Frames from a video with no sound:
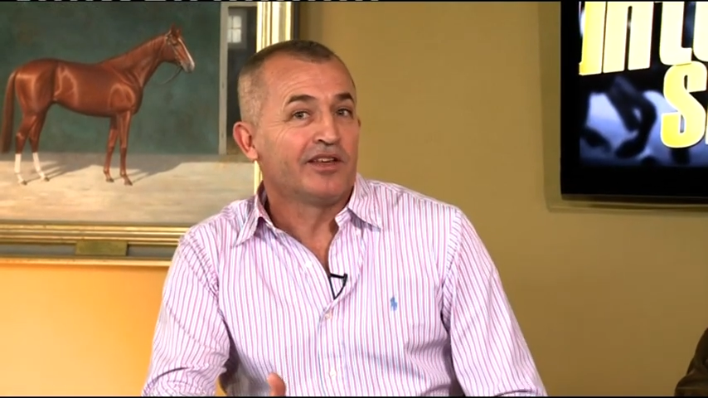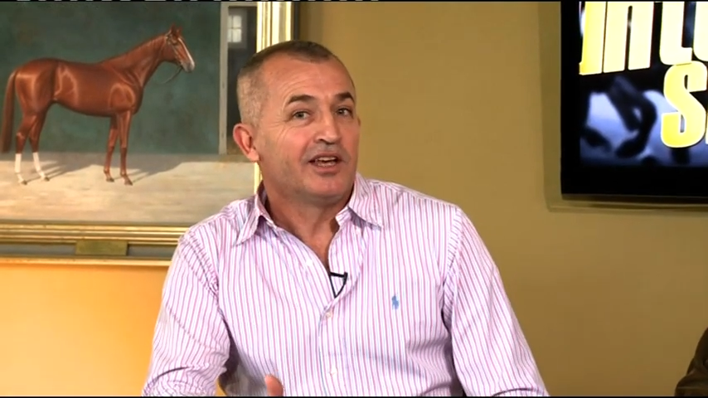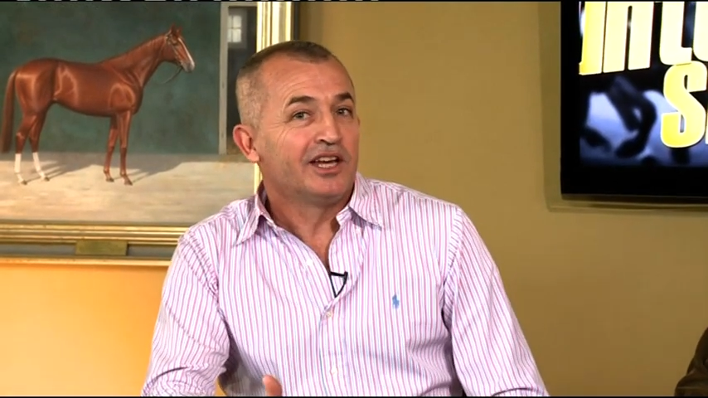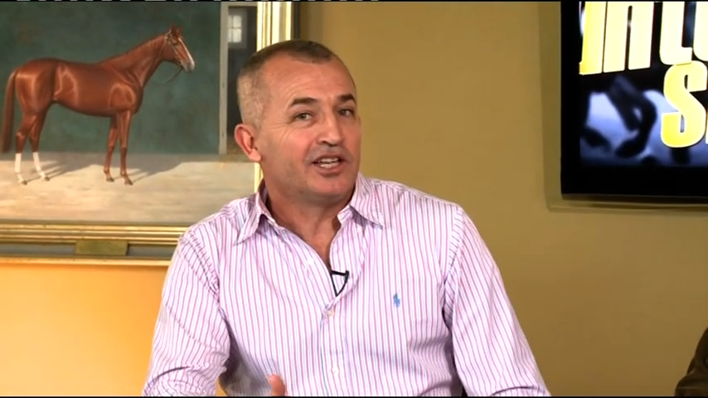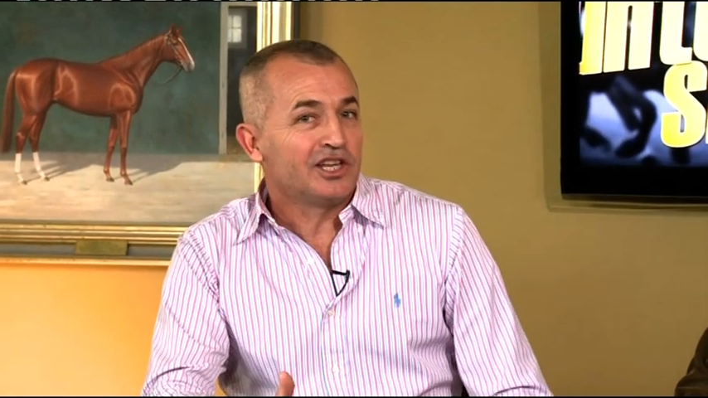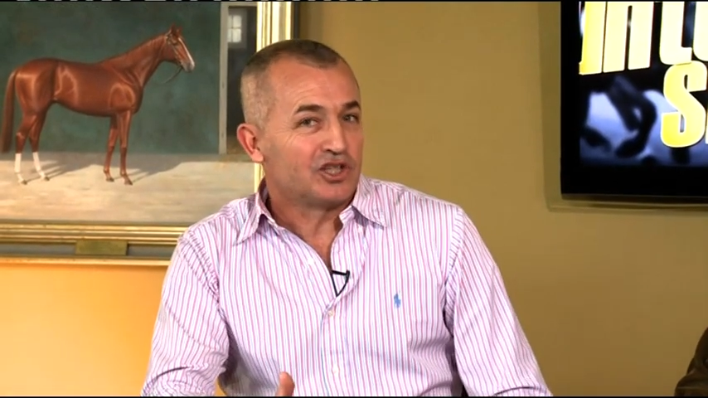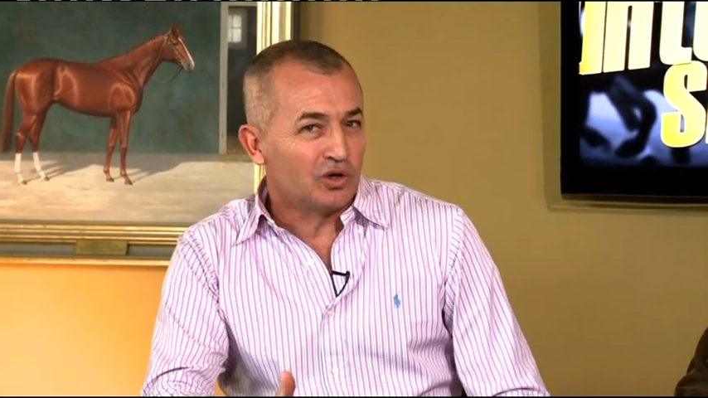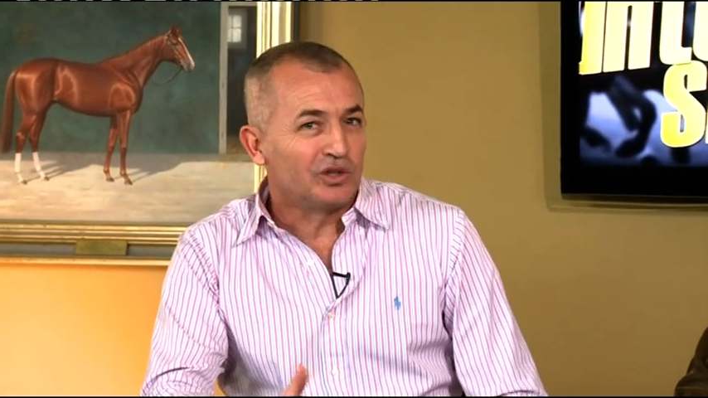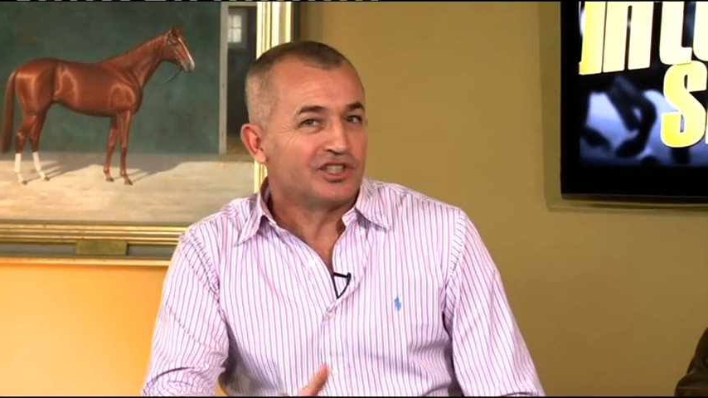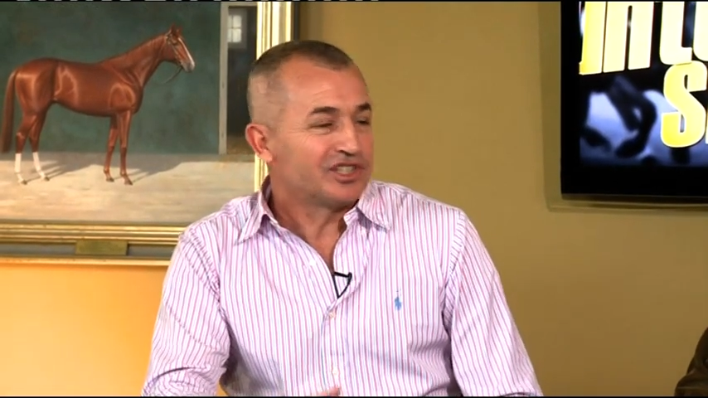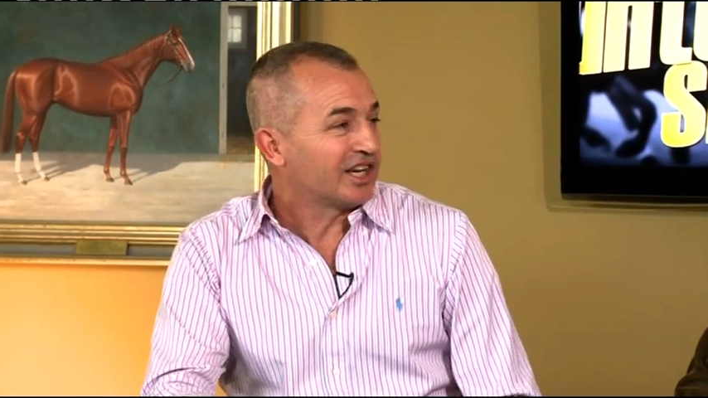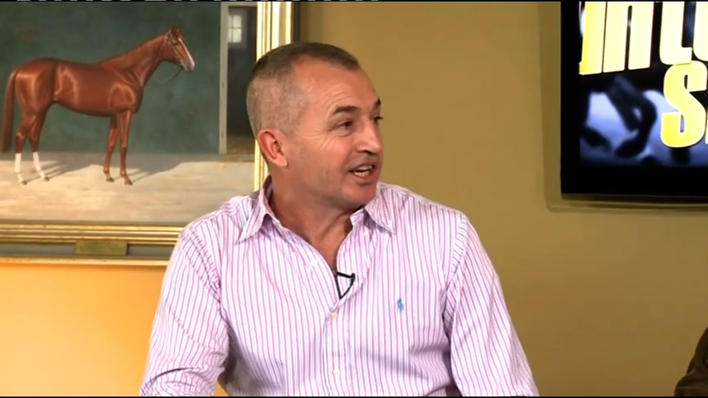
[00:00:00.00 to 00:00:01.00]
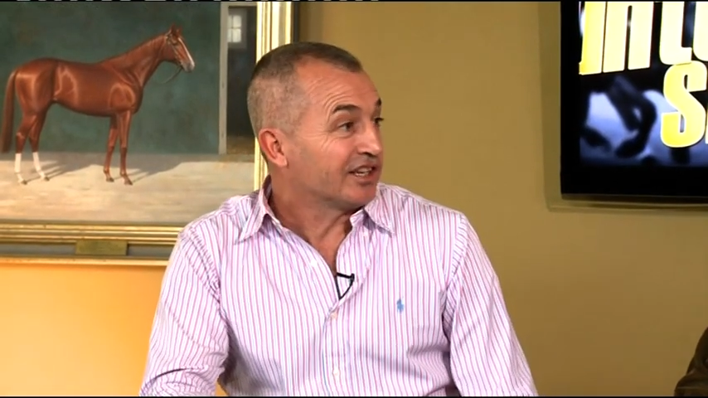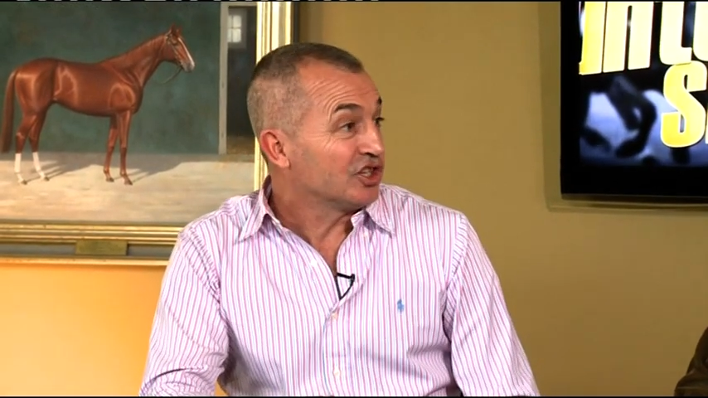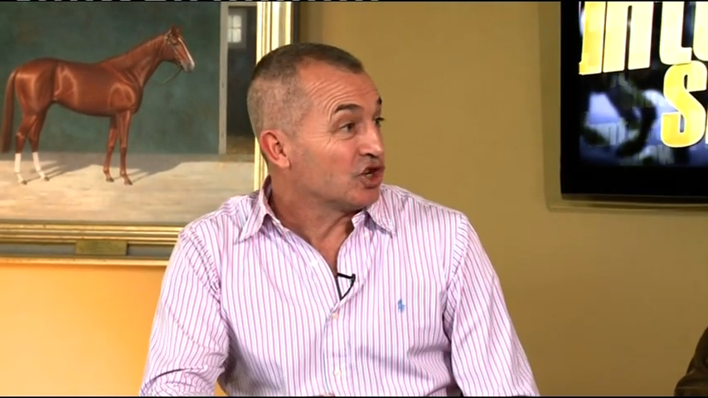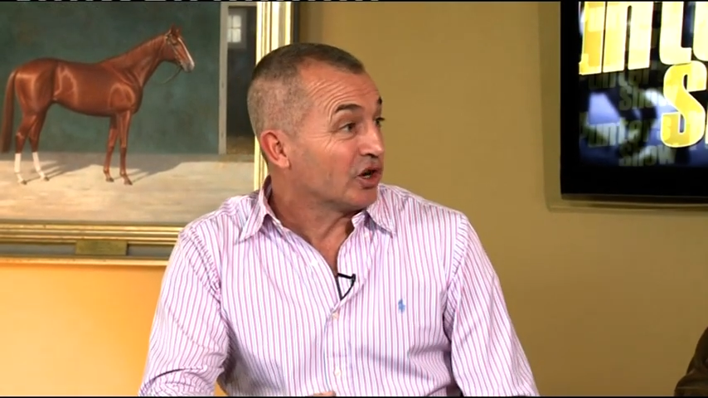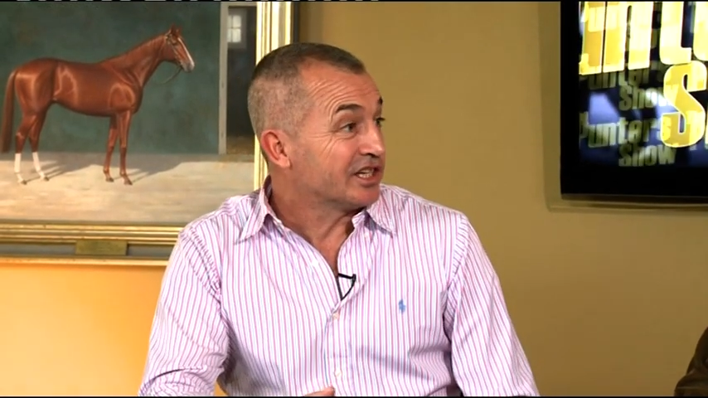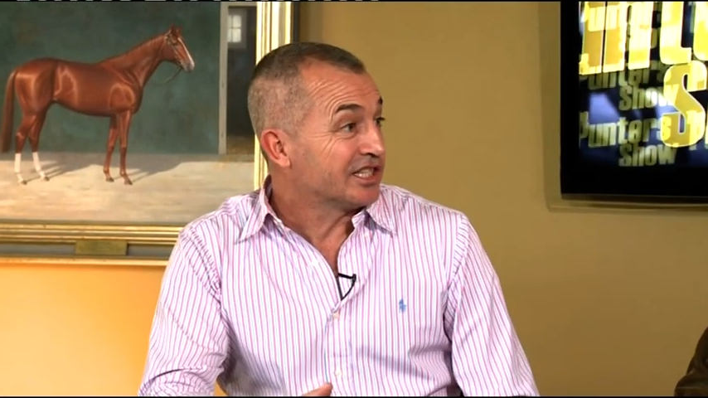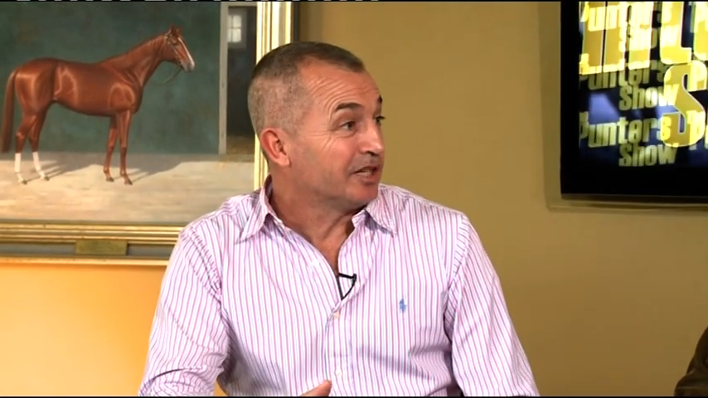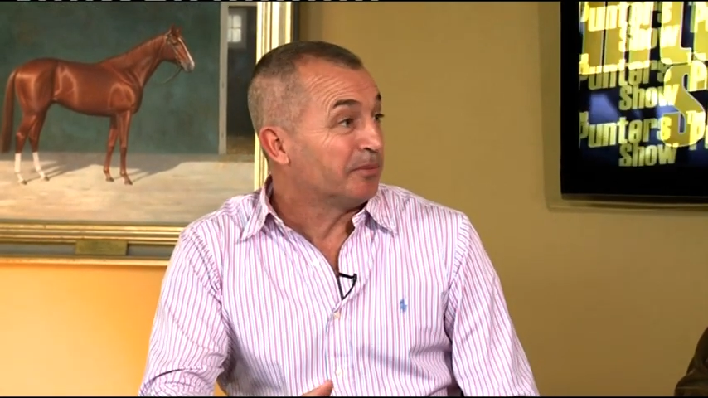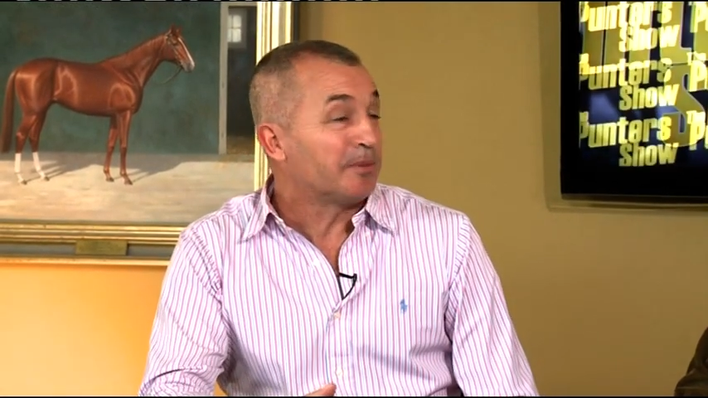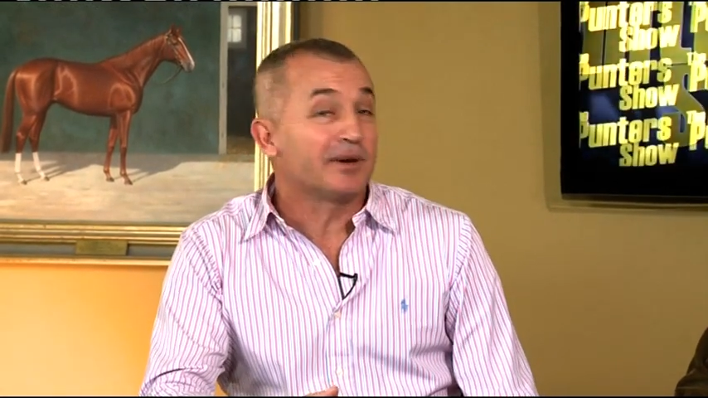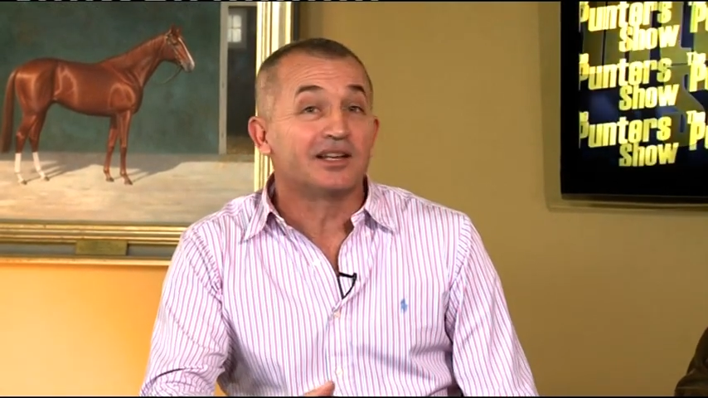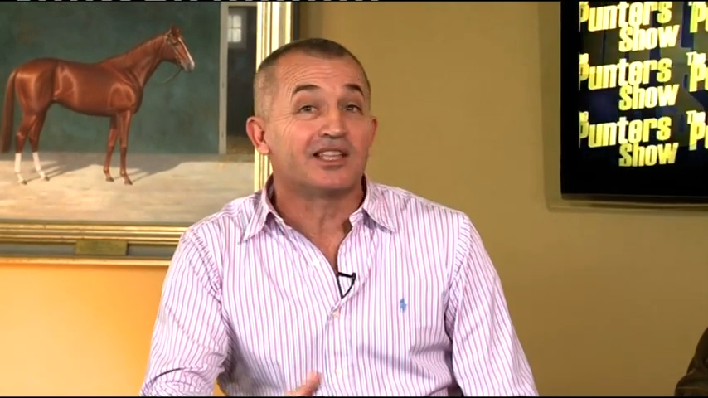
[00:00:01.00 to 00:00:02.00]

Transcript: It's good to stick it to the jockeys a little bit because